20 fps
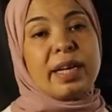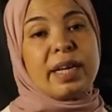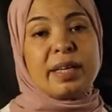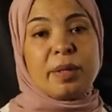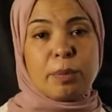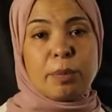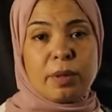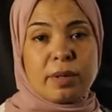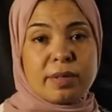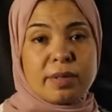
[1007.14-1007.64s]

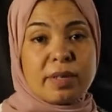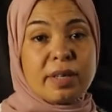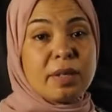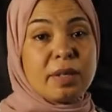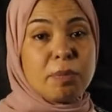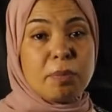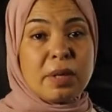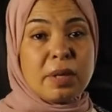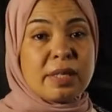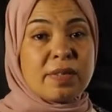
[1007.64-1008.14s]
animals.
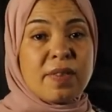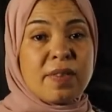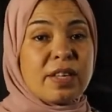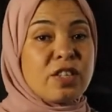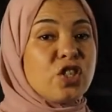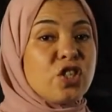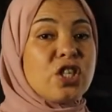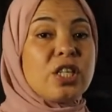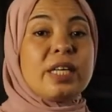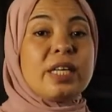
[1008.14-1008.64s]
It means that
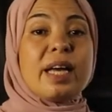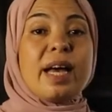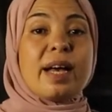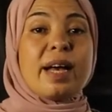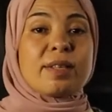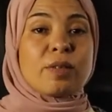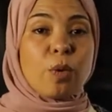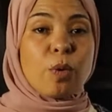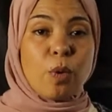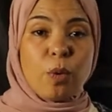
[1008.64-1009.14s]
she
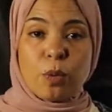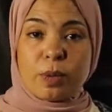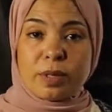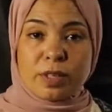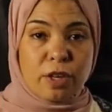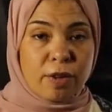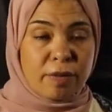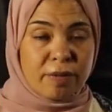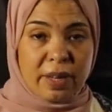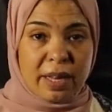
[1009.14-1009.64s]
has always
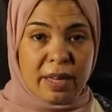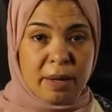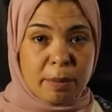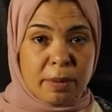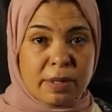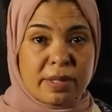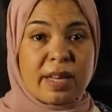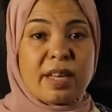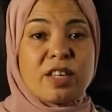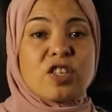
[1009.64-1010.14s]
loved
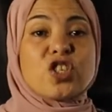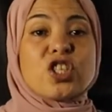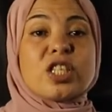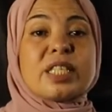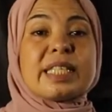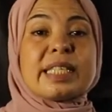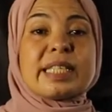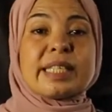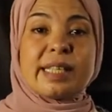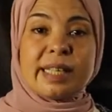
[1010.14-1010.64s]
animals and
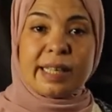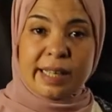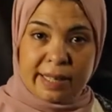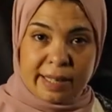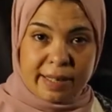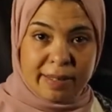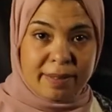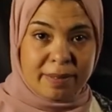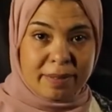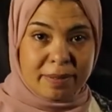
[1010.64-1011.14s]
she's still